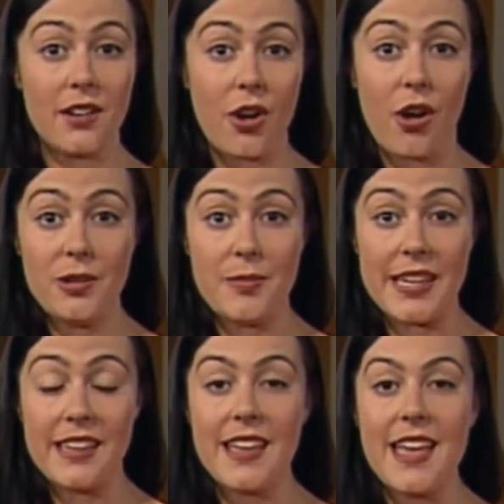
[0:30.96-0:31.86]

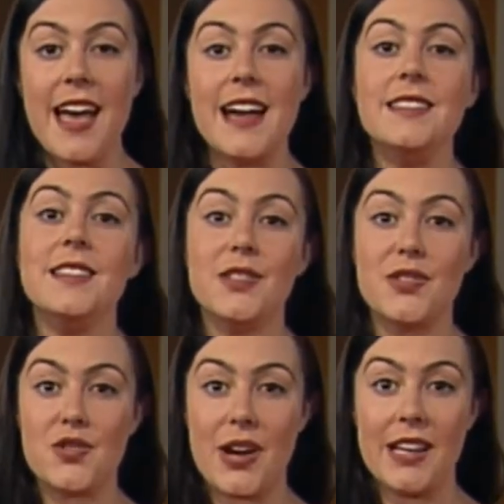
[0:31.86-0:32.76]
economy and the
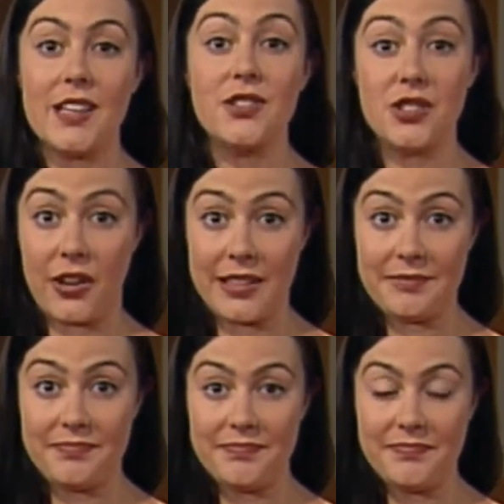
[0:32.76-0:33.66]
Australian dollar.
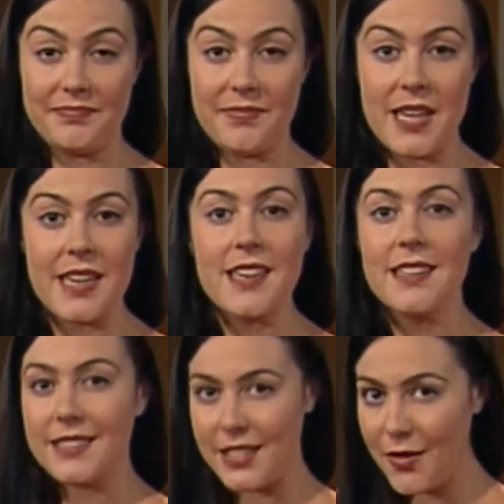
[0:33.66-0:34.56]

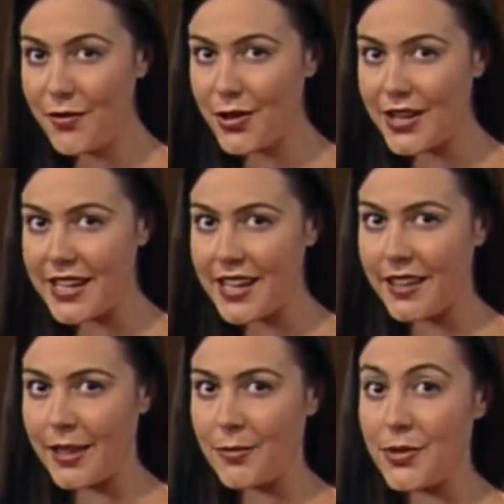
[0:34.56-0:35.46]
See if you can hear
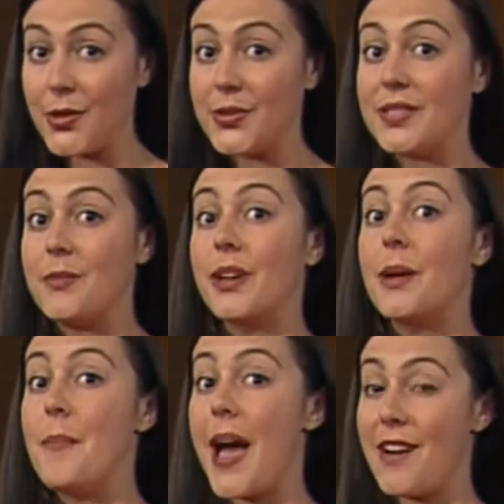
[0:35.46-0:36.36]
him use some
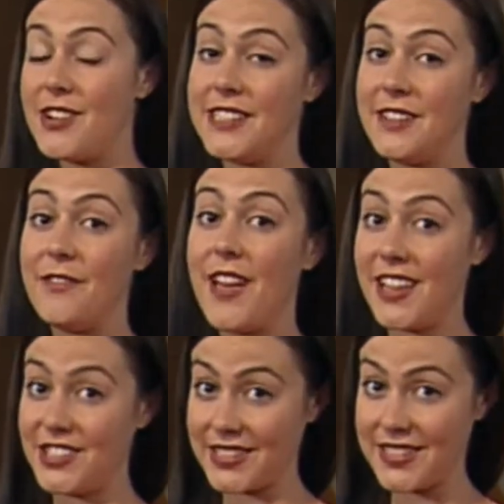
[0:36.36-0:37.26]
comparative
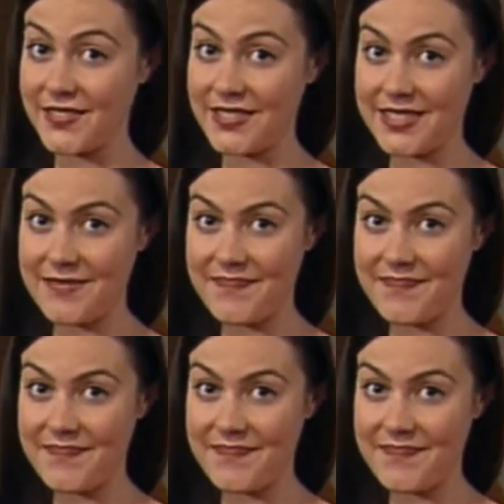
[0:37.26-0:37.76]
adjectives.